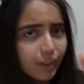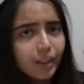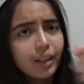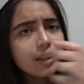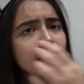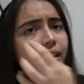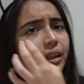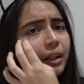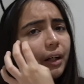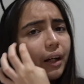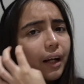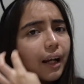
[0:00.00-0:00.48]

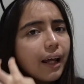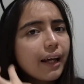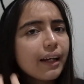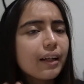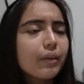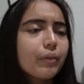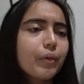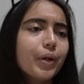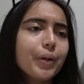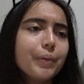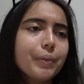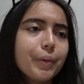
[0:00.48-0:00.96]
you know,
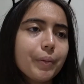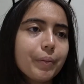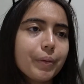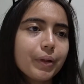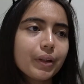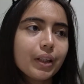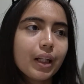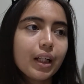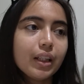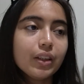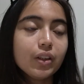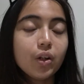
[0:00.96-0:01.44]
like when people
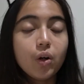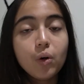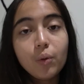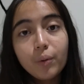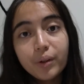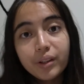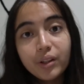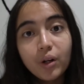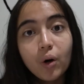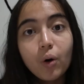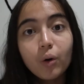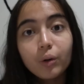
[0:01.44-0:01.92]
tell you, oh,
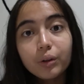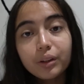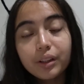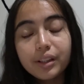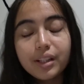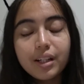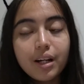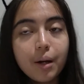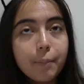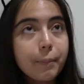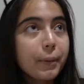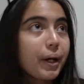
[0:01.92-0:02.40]
when you're older
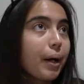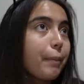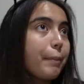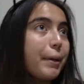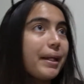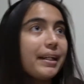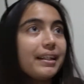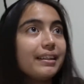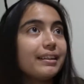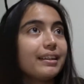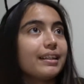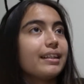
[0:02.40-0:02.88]
you can become
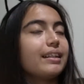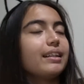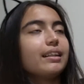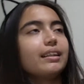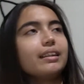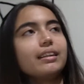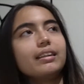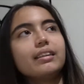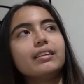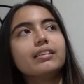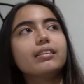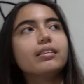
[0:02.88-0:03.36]

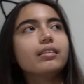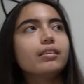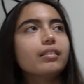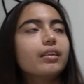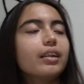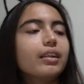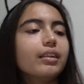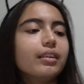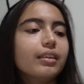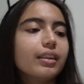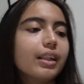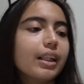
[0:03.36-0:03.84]
anything and
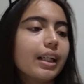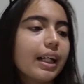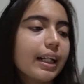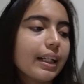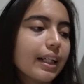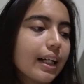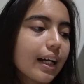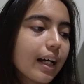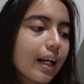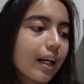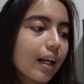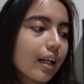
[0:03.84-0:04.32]
anything like
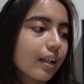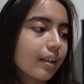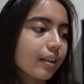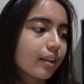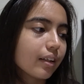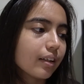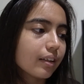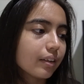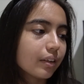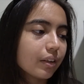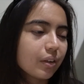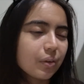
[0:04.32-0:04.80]
that.
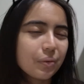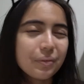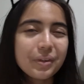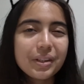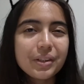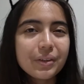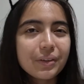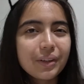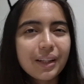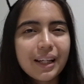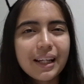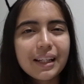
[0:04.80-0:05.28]
You know, when
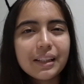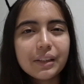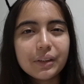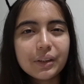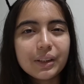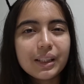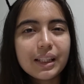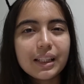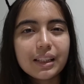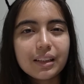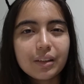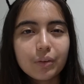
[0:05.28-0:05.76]
you're a kid you
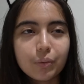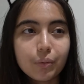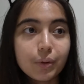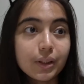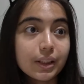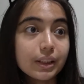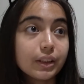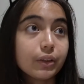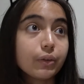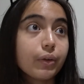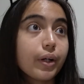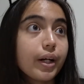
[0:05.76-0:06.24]
think the
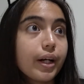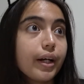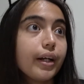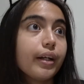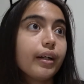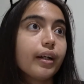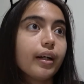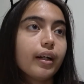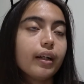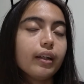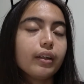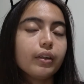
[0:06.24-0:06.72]
world is great
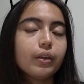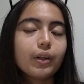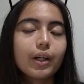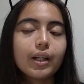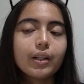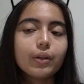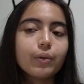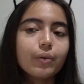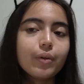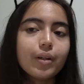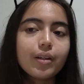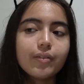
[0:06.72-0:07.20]
and you can
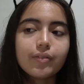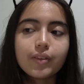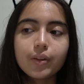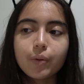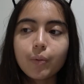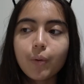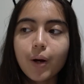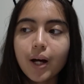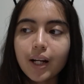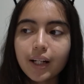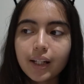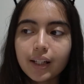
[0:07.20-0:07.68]
do whatever
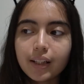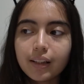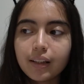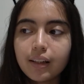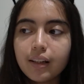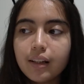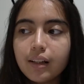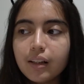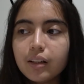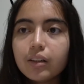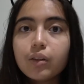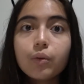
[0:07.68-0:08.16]
you want, and
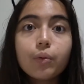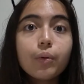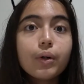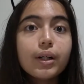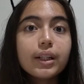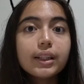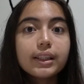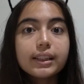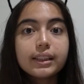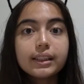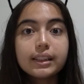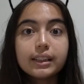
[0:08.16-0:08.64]
the
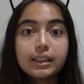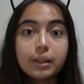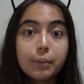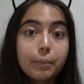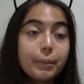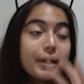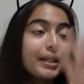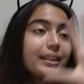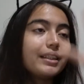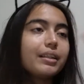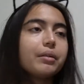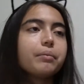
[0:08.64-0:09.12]
world is this
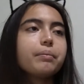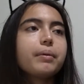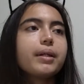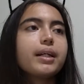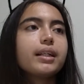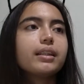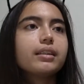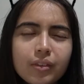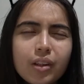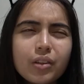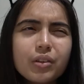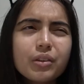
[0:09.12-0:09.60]
amazing
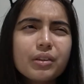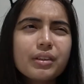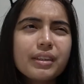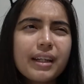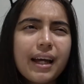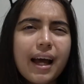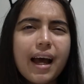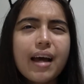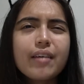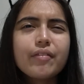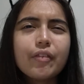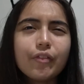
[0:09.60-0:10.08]
place. Not to
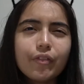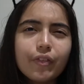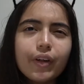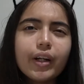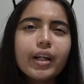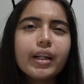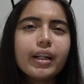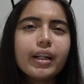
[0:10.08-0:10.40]
say I have a very